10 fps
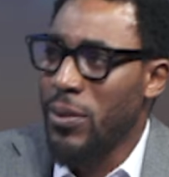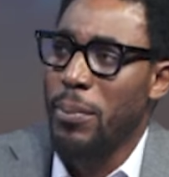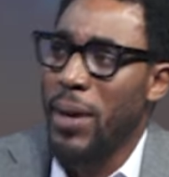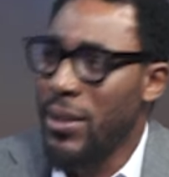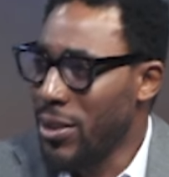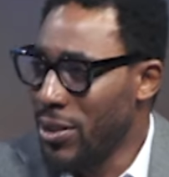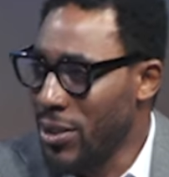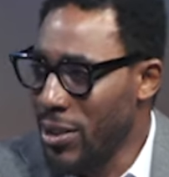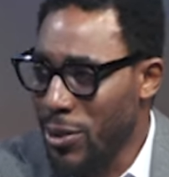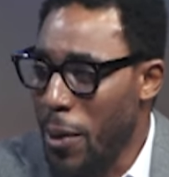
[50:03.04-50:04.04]
the best
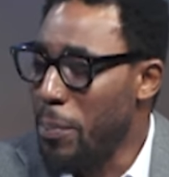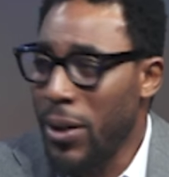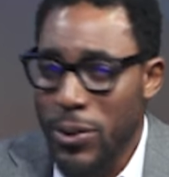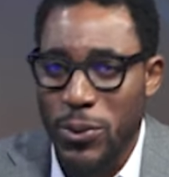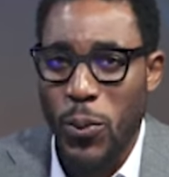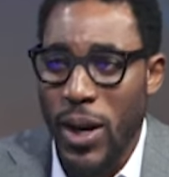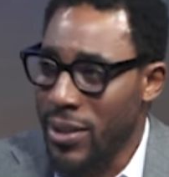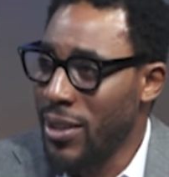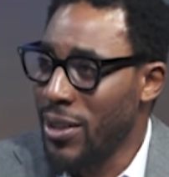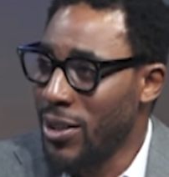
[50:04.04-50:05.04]
countries comparing to
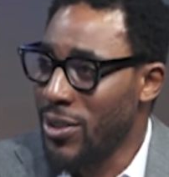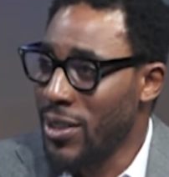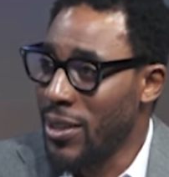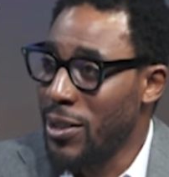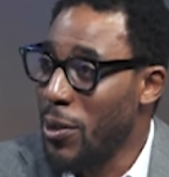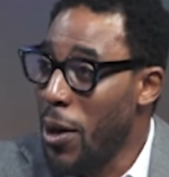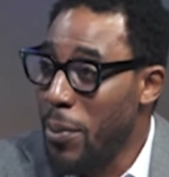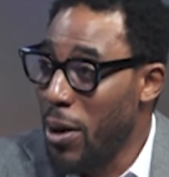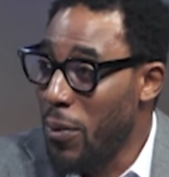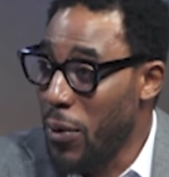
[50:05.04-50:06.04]
Western countries in the number
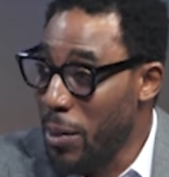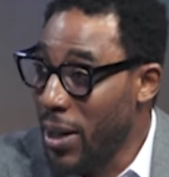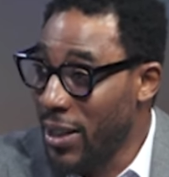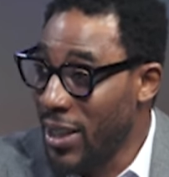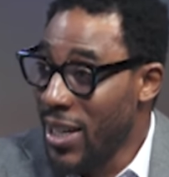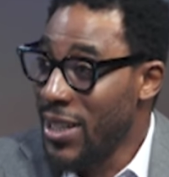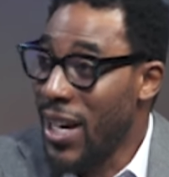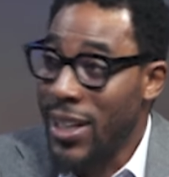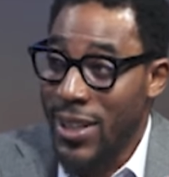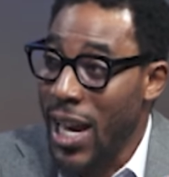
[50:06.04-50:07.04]
of women
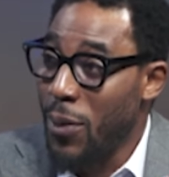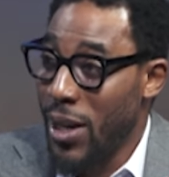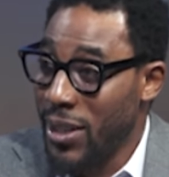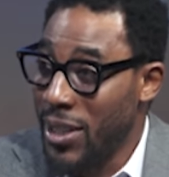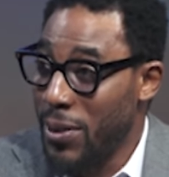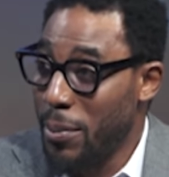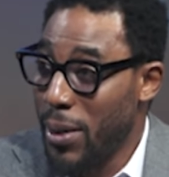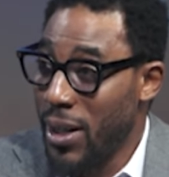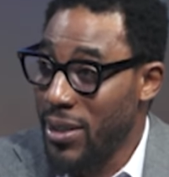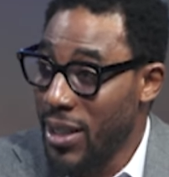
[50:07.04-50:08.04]
that die while giving
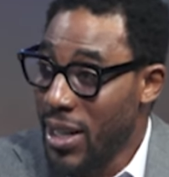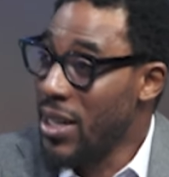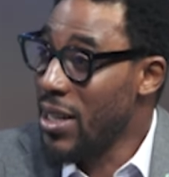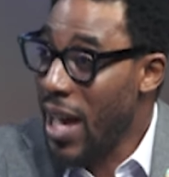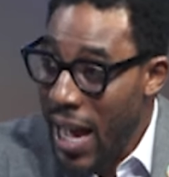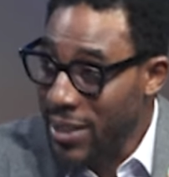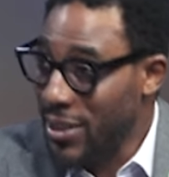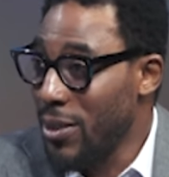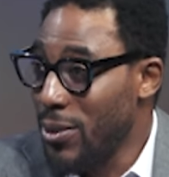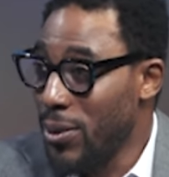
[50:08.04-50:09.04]
birth.
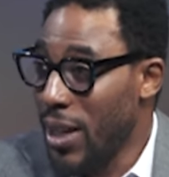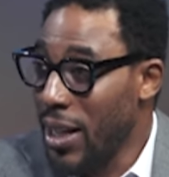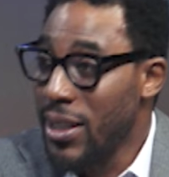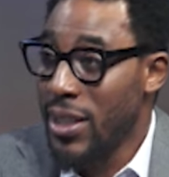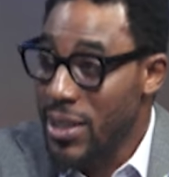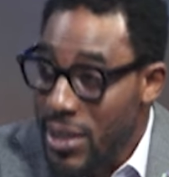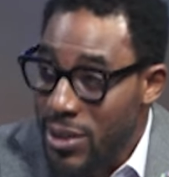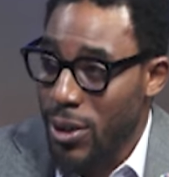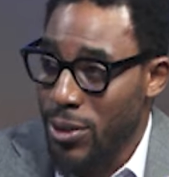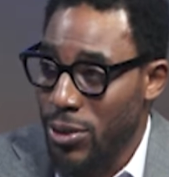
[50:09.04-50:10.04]
Access to that is
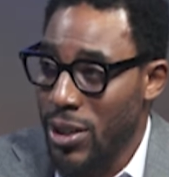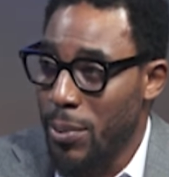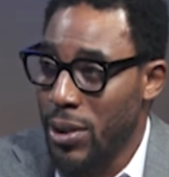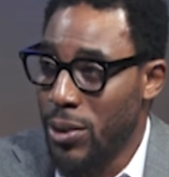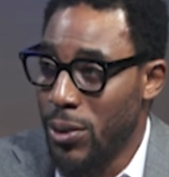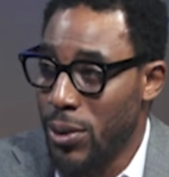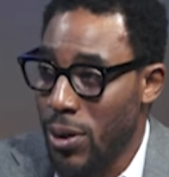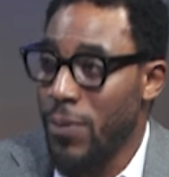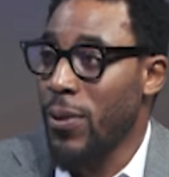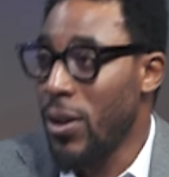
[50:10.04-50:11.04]
considerably good.
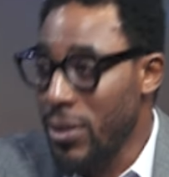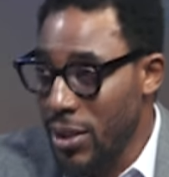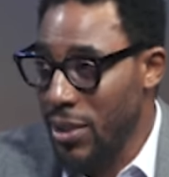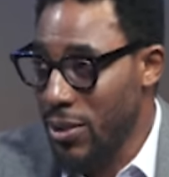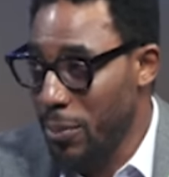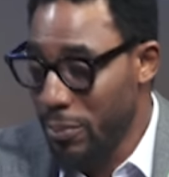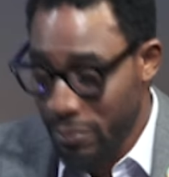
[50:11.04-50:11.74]
Of course, there are some